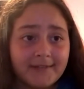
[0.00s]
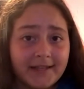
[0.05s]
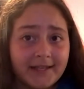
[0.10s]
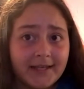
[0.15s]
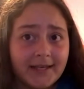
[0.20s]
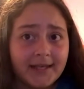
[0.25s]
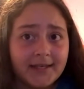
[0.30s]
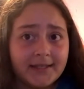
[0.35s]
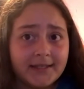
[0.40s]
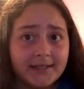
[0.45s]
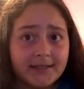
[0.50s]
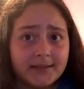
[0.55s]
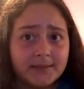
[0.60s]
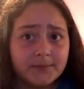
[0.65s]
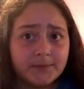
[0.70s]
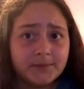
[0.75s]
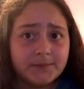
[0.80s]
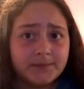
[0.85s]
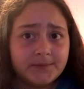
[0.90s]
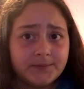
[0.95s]
yeah,
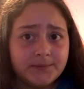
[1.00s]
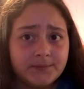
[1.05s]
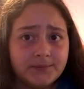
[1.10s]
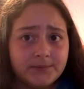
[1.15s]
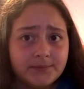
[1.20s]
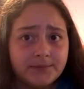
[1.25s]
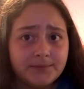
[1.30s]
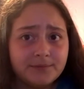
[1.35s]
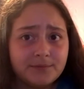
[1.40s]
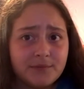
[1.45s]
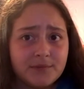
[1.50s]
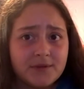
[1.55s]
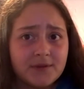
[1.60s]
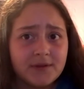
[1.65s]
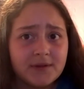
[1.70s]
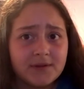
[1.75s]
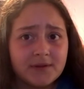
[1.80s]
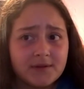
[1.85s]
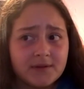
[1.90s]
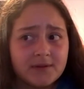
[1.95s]

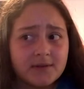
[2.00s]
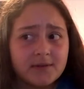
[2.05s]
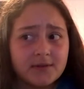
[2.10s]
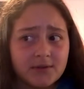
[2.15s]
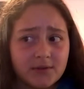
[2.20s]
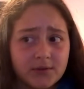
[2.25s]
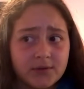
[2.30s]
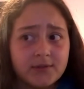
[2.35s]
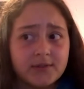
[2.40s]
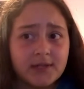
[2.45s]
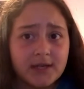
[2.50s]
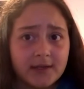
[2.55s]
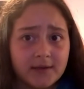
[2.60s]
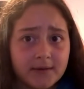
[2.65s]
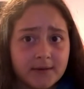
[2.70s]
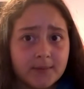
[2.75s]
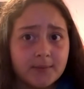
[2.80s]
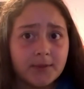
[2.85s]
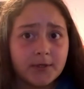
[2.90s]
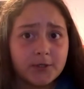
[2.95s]
this still
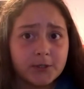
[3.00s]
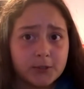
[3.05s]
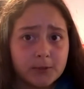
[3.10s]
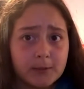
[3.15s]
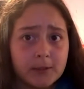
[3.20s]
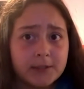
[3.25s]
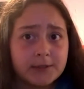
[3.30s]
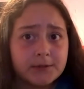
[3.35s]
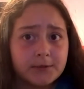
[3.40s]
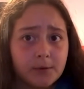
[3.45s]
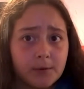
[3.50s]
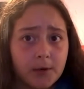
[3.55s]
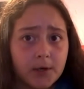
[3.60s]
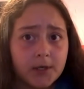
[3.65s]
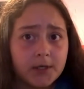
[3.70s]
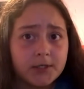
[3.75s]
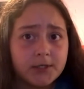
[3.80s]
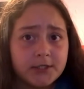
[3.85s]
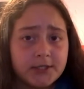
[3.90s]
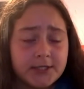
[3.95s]
takes a bunch of my
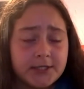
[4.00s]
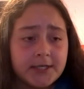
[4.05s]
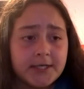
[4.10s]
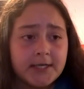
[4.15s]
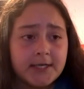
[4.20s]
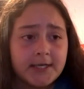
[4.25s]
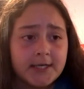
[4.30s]
storage.